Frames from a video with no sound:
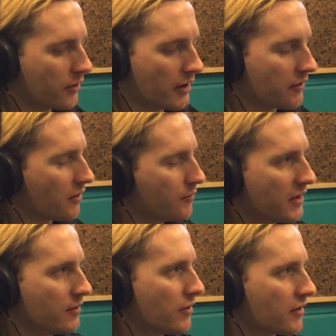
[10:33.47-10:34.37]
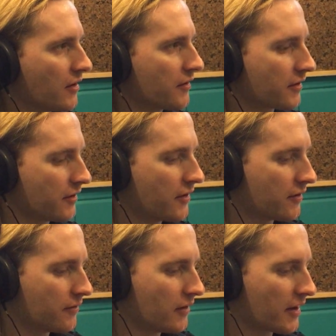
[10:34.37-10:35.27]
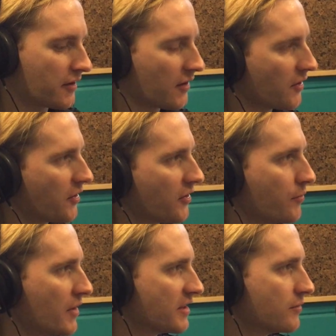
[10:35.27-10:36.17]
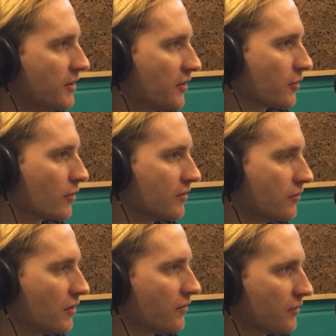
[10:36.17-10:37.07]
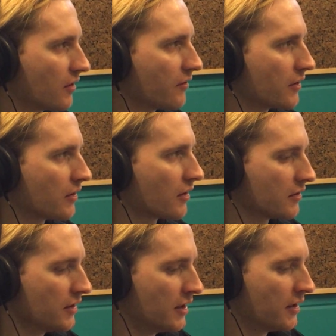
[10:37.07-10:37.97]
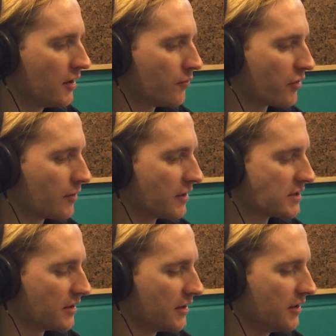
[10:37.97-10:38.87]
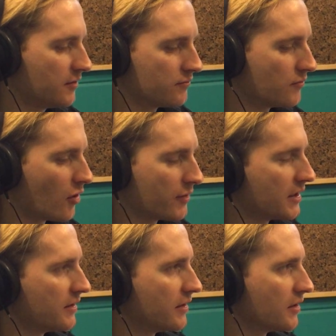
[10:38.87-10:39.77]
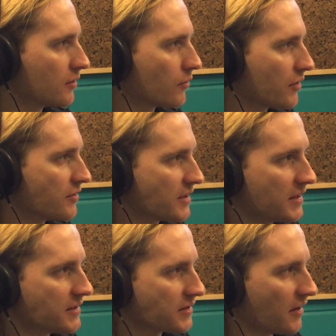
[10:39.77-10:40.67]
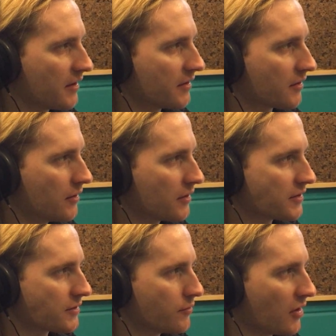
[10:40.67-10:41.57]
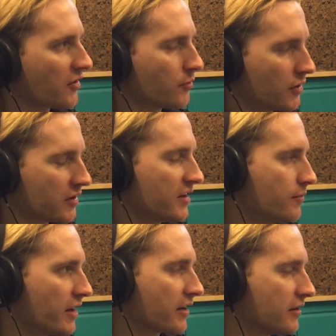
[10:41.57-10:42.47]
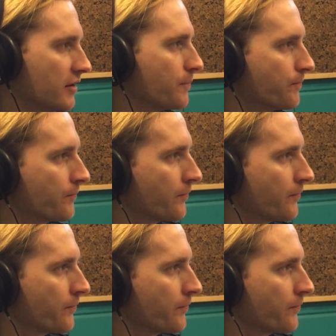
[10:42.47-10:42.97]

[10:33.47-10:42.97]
Oh yeah, there are many parallels because, like I said, this isn't meant to be a story full of fluff. There are pretty much any moment in here where there's any science, there's some plausibility to back it up.